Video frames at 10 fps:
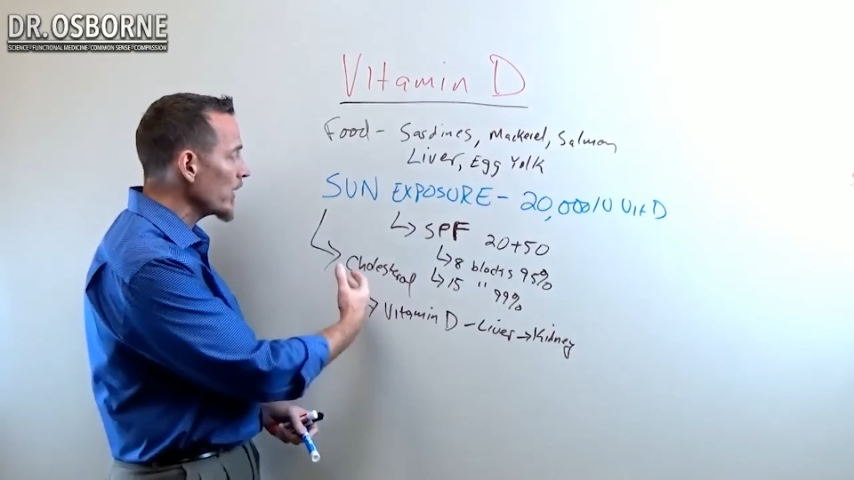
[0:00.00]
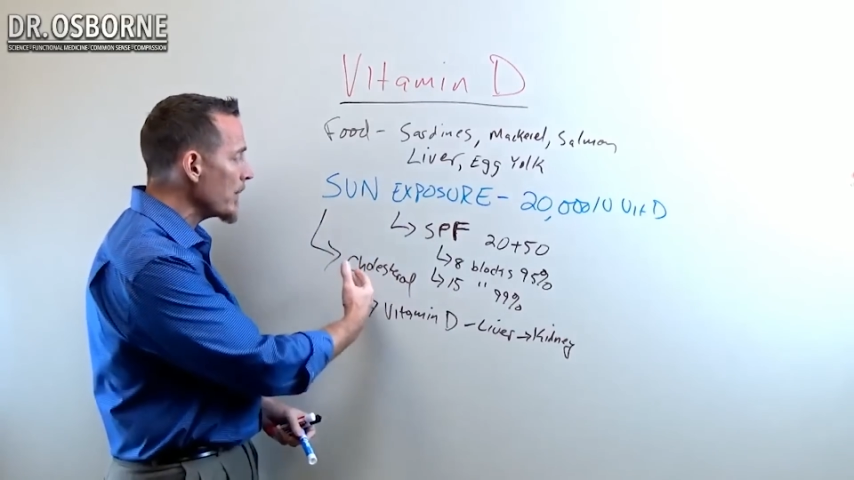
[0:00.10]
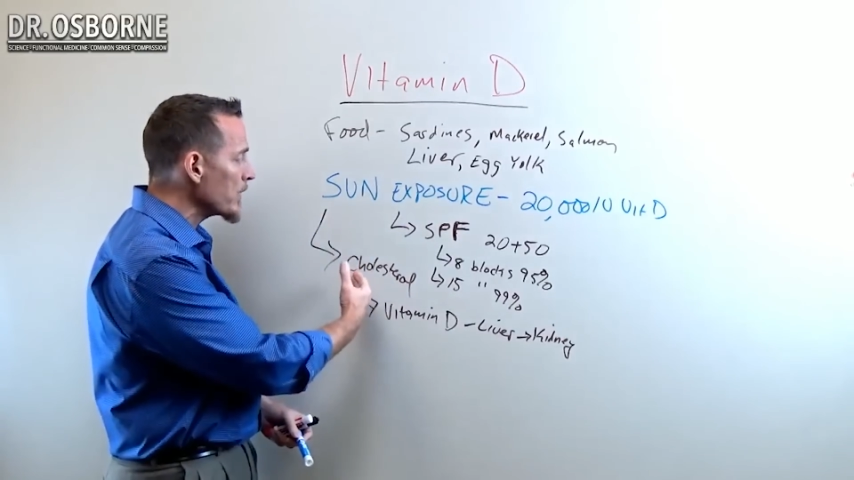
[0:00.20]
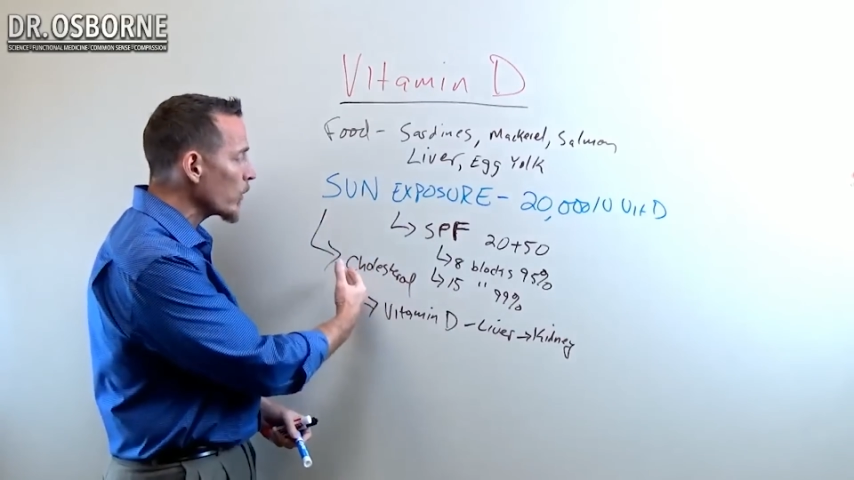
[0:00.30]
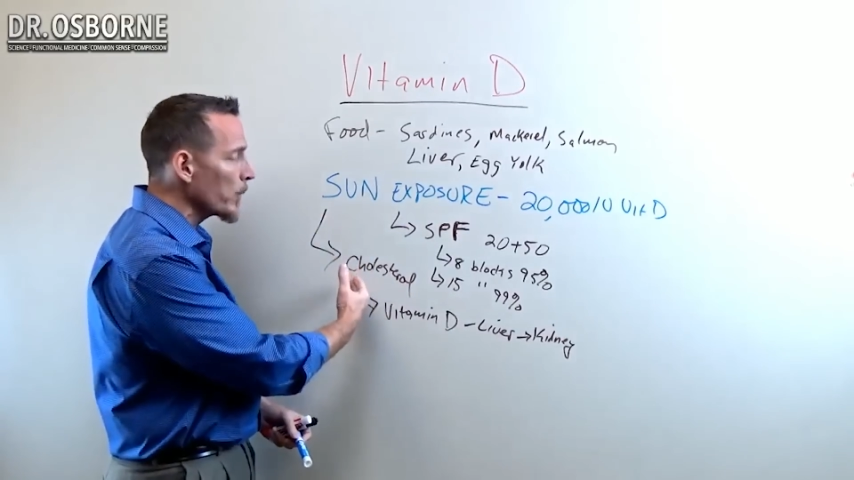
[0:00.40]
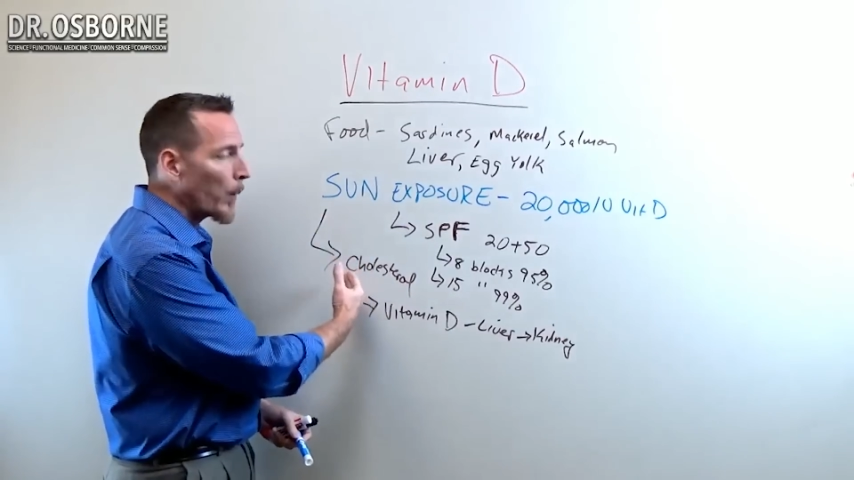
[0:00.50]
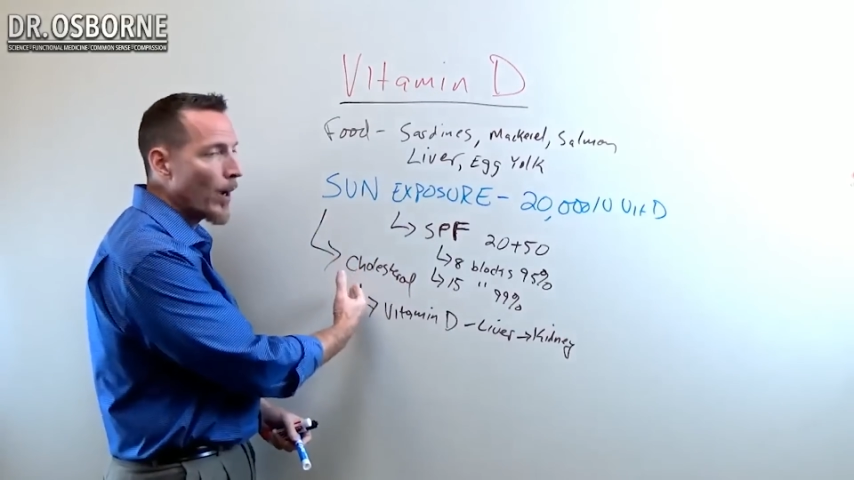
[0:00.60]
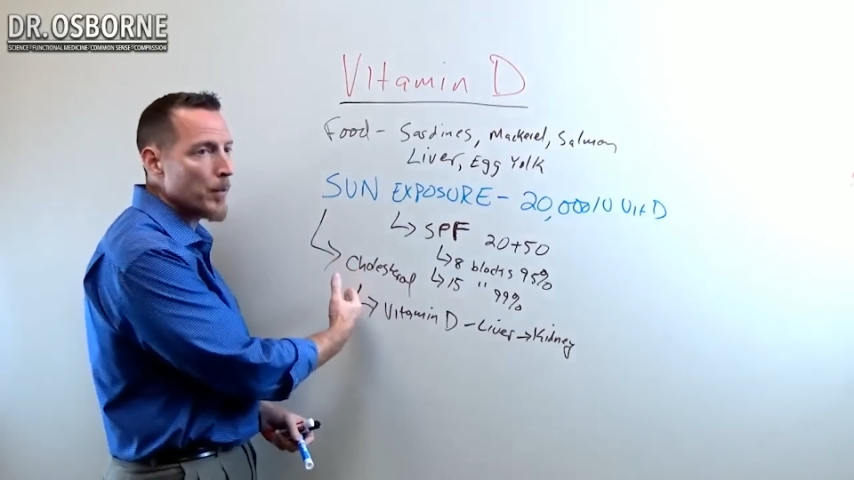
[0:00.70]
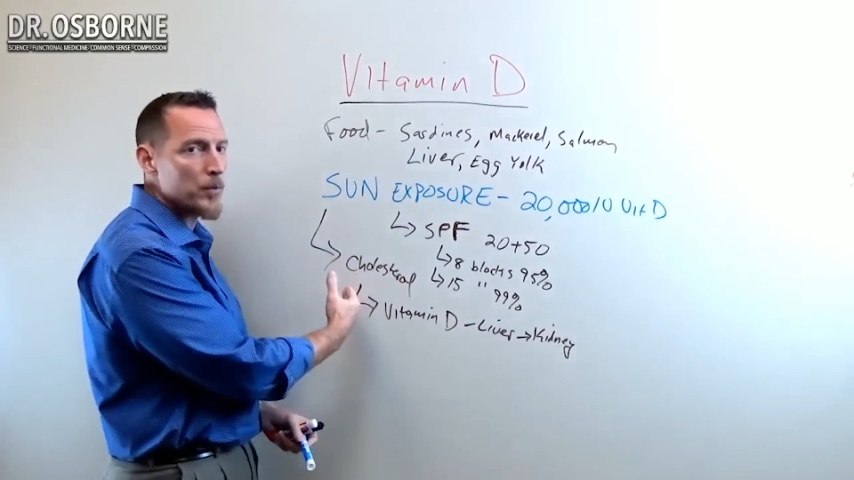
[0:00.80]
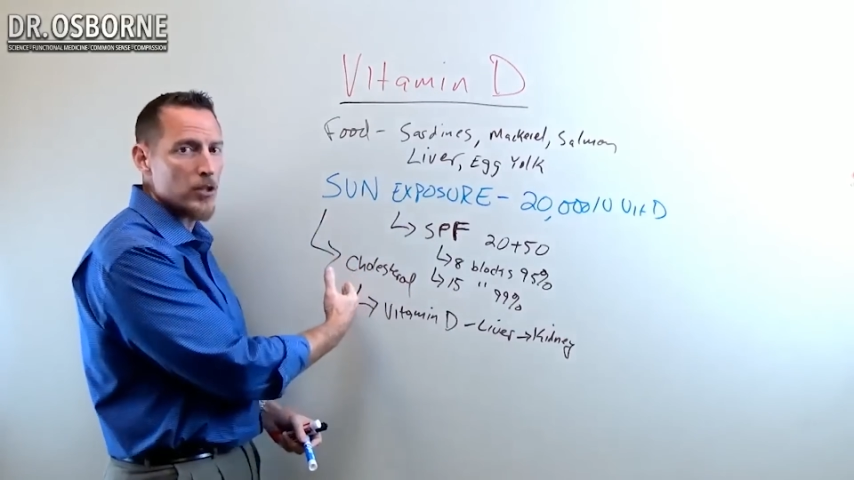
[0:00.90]
inflammatory
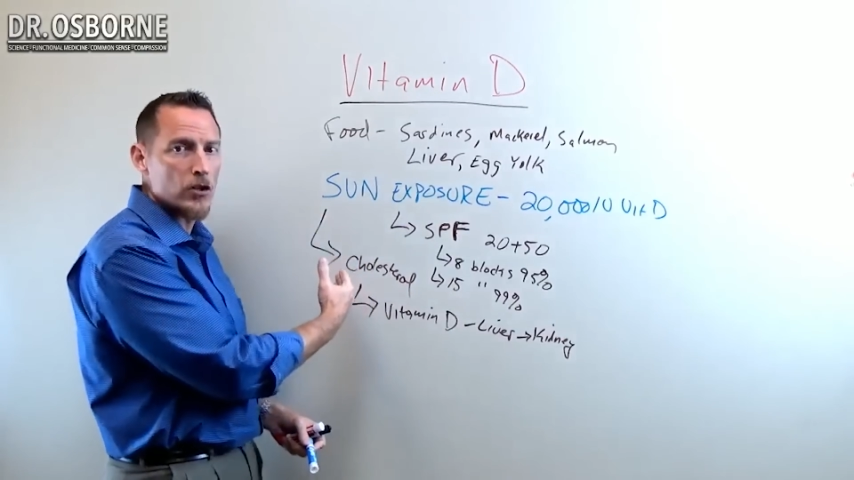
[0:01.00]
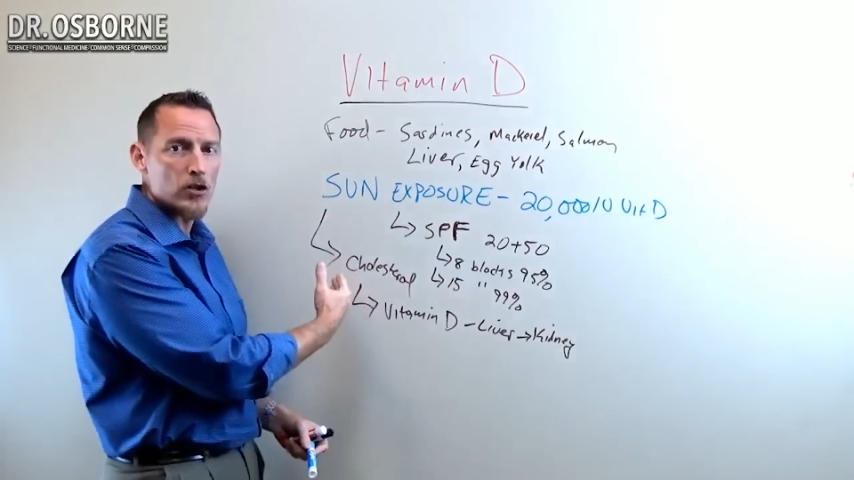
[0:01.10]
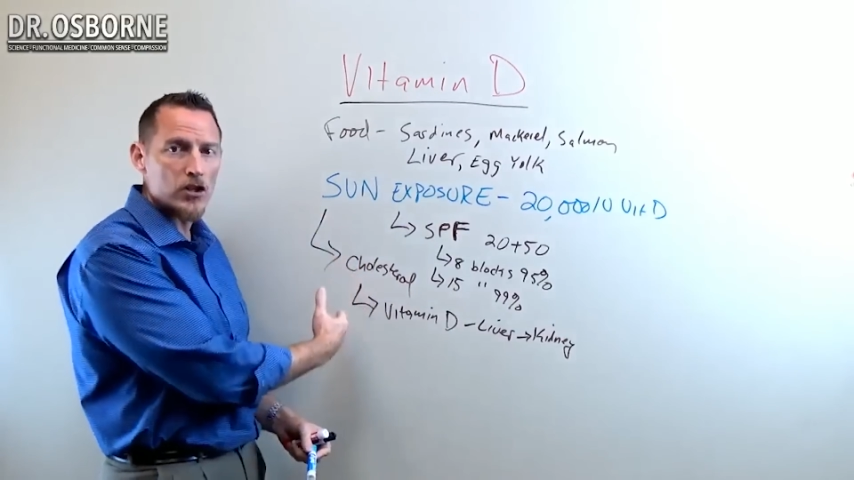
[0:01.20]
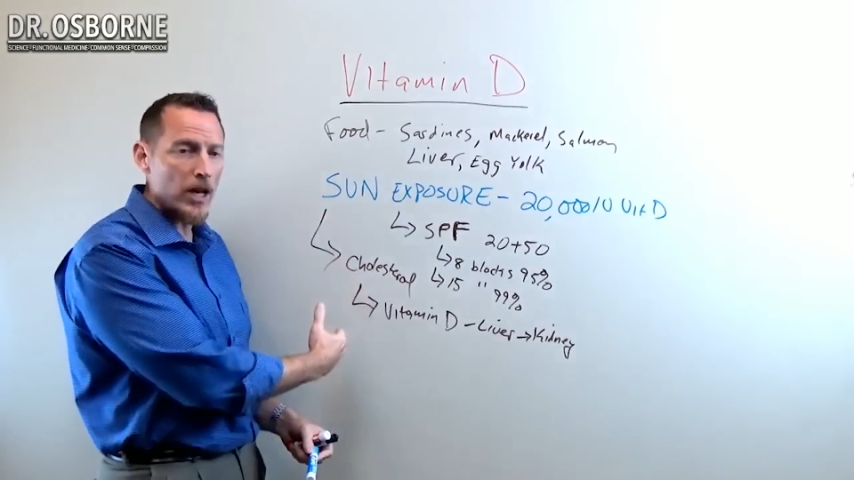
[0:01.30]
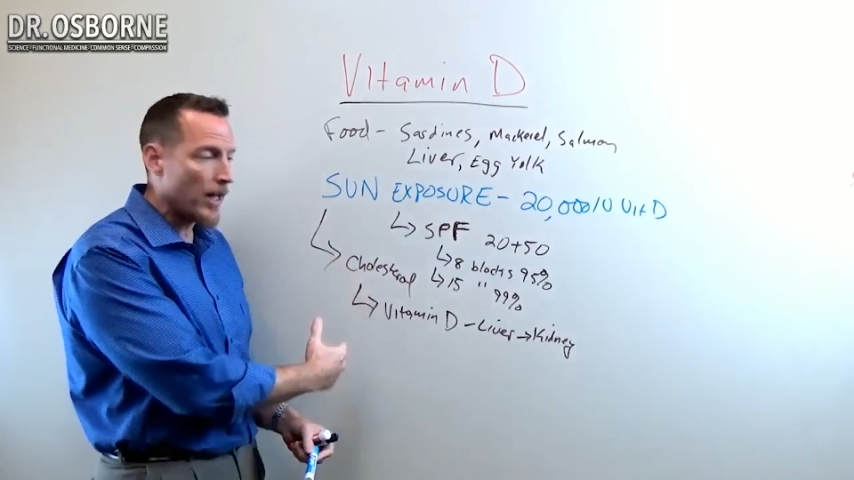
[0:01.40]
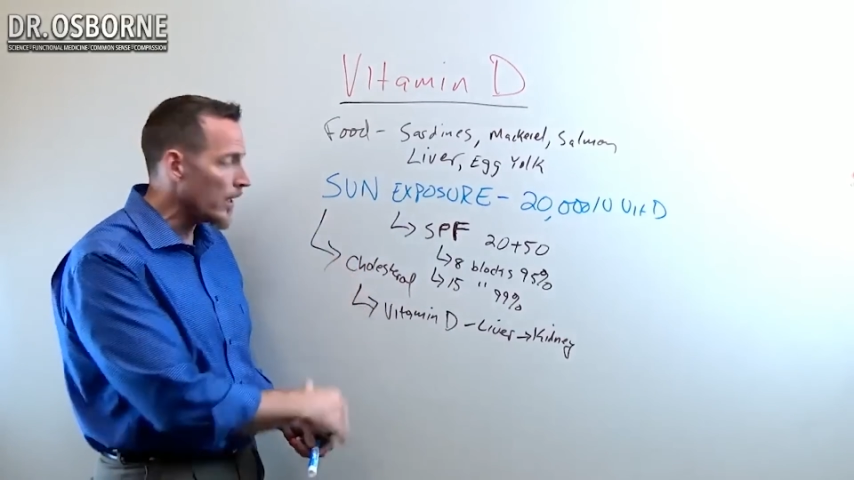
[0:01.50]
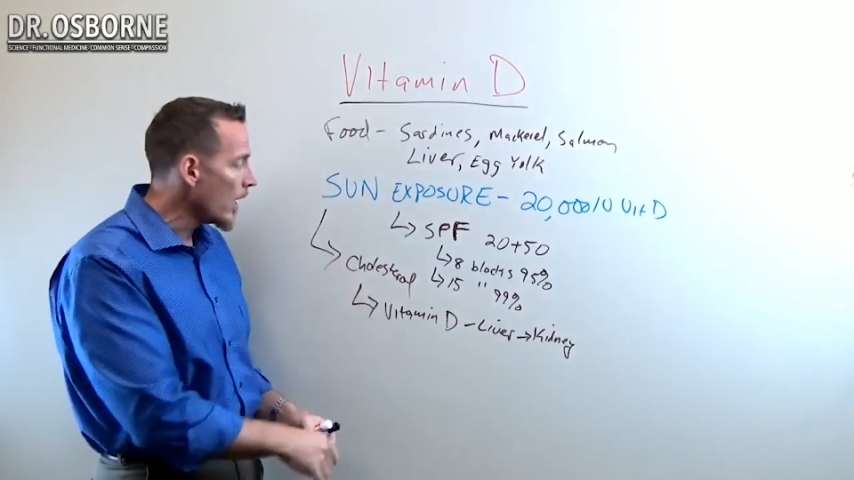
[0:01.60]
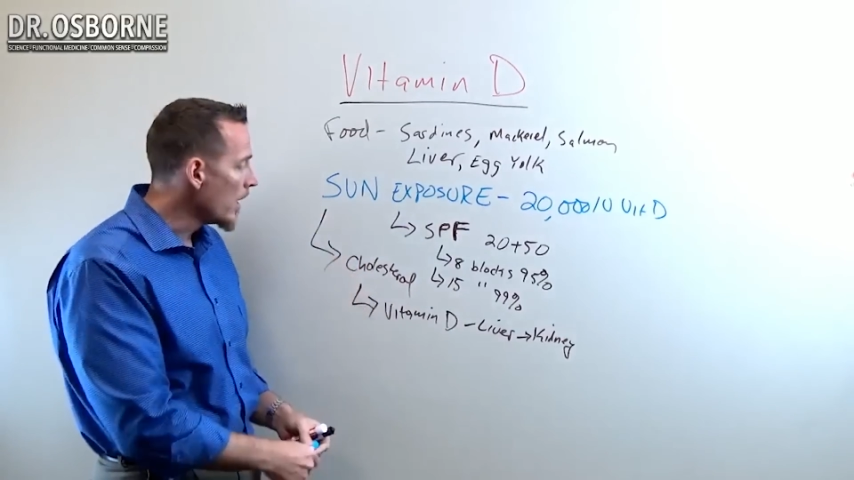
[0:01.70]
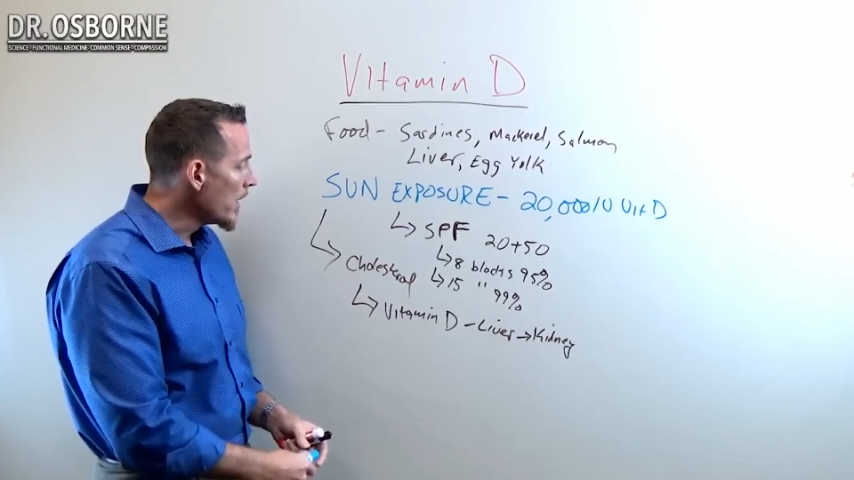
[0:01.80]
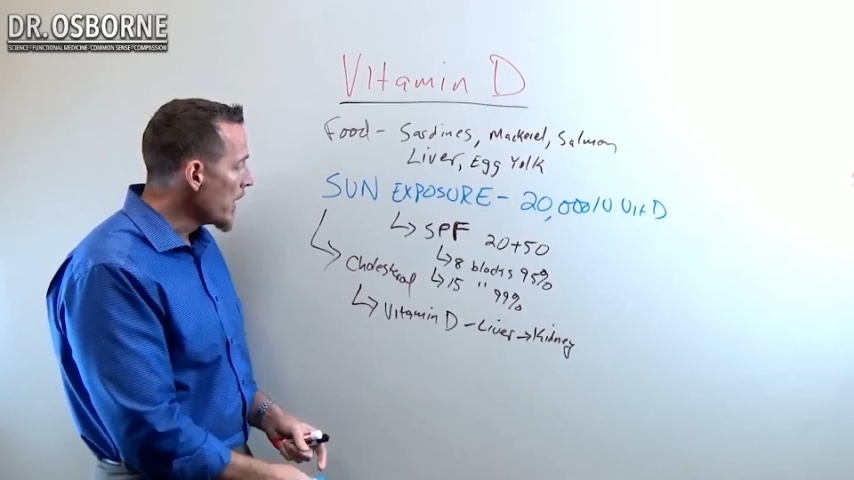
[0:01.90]
problems in your
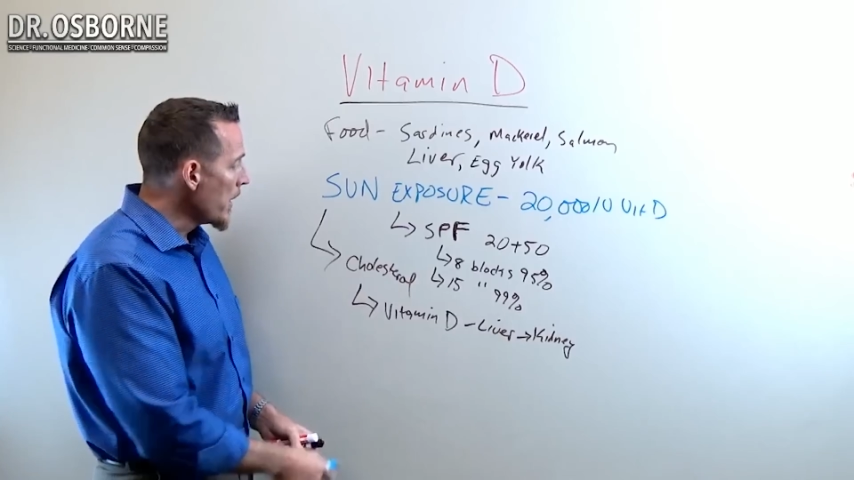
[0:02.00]
skin,